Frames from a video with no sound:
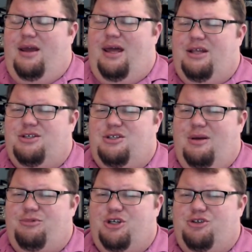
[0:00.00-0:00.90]
and it's
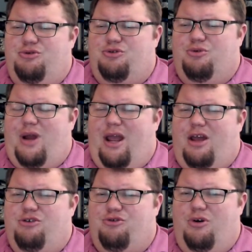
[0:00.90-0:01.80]
subject to direct
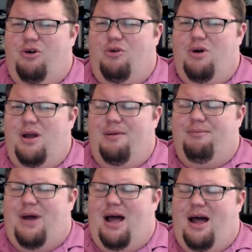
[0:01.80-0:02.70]
control
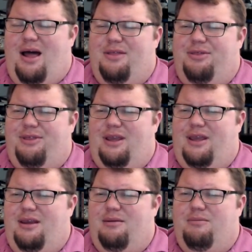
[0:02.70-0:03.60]
by
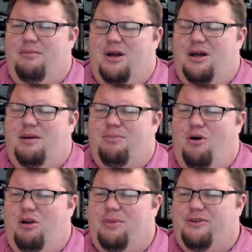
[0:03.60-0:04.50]
the
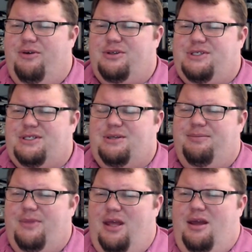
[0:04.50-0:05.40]
parliamentary system.